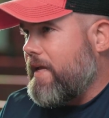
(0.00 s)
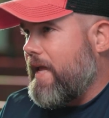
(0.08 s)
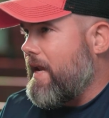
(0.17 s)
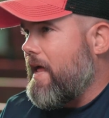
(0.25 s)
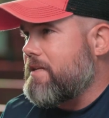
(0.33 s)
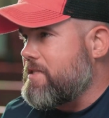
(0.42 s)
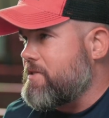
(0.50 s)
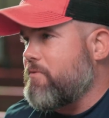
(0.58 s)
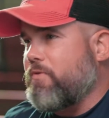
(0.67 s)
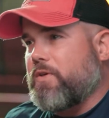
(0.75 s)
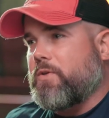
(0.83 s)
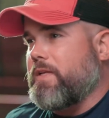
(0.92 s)
can't I
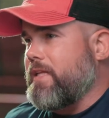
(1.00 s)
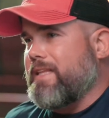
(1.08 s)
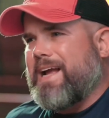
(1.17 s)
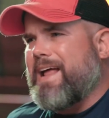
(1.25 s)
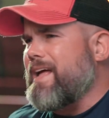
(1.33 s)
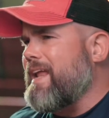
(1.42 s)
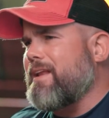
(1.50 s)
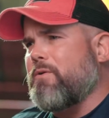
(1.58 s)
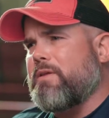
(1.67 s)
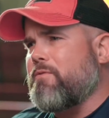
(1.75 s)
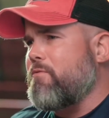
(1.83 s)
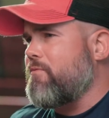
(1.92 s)
just feel anything? I
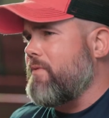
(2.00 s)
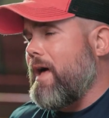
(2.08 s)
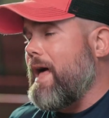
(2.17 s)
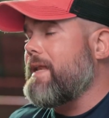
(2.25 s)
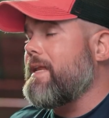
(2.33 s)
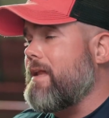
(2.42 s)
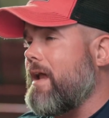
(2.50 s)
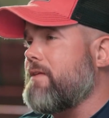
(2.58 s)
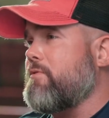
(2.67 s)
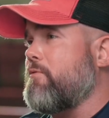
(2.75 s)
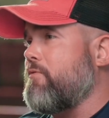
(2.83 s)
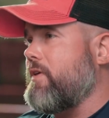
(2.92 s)
did
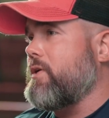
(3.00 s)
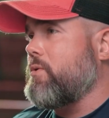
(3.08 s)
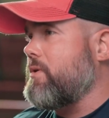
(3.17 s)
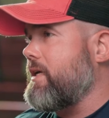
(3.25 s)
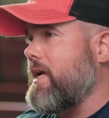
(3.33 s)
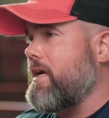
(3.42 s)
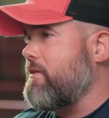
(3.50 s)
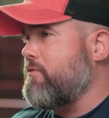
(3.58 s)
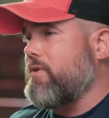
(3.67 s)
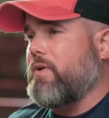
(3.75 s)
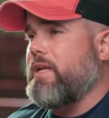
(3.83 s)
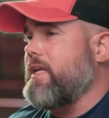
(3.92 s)
not even feel like I
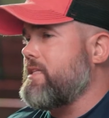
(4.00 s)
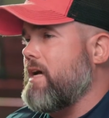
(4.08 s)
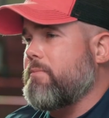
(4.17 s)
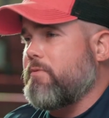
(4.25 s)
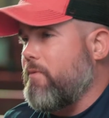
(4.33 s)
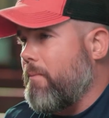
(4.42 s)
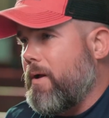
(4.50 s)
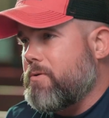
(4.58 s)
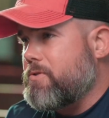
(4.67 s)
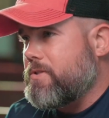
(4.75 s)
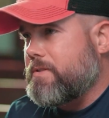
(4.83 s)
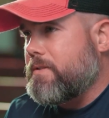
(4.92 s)
could feel any type of
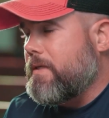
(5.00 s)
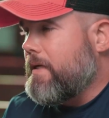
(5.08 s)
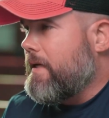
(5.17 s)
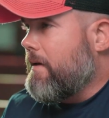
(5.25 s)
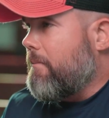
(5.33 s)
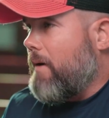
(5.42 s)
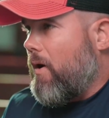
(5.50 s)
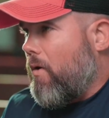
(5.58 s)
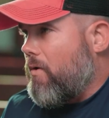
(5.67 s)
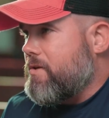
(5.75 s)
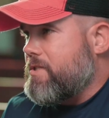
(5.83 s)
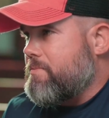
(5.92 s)
emotion. My
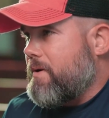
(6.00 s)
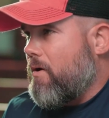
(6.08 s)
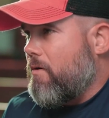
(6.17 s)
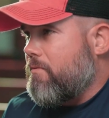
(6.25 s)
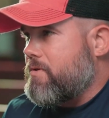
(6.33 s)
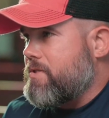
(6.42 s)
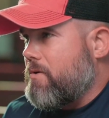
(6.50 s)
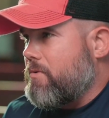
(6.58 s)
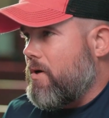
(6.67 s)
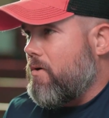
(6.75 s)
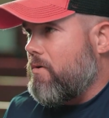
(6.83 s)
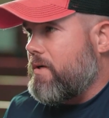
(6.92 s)
heart had just been hardened for so
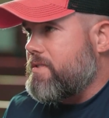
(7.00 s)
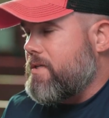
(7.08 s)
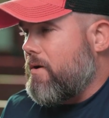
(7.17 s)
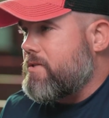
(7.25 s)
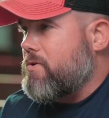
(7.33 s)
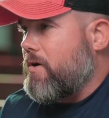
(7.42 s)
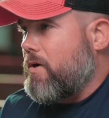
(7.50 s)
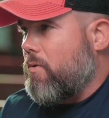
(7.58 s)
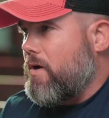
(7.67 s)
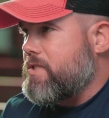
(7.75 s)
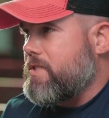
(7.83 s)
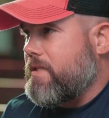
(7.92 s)
long. And so I started
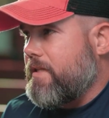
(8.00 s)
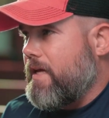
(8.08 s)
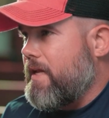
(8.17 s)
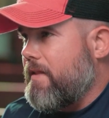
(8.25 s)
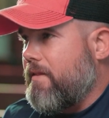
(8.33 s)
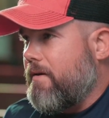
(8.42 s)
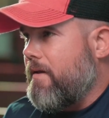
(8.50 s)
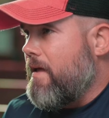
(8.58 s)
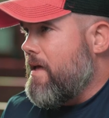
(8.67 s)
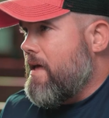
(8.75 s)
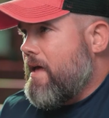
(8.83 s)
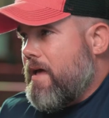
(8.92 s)
questioning that. And then
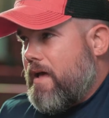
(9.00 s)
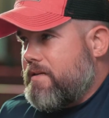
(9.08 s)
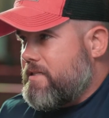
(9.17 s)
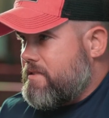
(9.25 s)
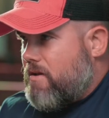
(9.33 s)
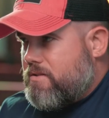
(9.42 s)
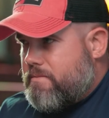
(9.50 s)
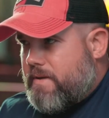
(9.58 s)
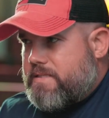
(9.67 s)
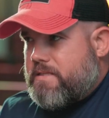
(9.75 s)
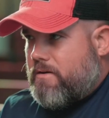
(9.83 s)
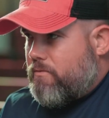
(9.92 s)
I just thought to
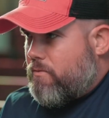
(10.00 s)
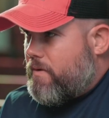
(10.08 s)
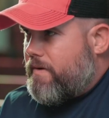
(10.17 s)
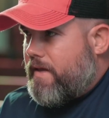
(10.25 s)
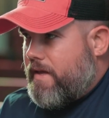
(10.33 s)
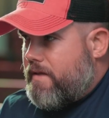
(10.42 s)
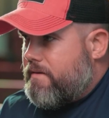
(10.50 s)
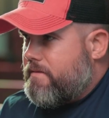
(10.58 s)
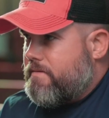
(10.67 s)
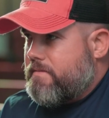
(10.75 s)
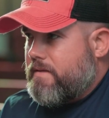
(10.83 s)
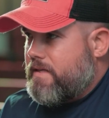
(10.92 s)
myself one day,
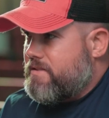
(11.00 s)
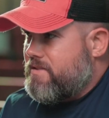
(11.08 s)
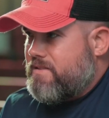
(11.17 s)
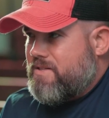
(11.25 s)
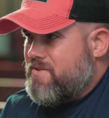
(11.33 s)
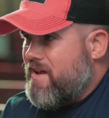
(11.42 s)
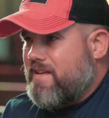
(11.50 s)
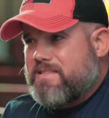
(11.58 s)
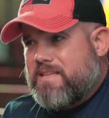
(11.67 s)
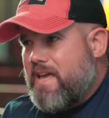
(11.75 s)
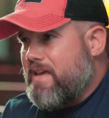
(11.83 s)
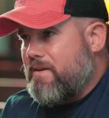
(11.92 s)
like, you're not
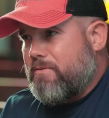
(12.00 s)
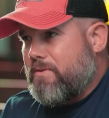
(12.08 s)
saved.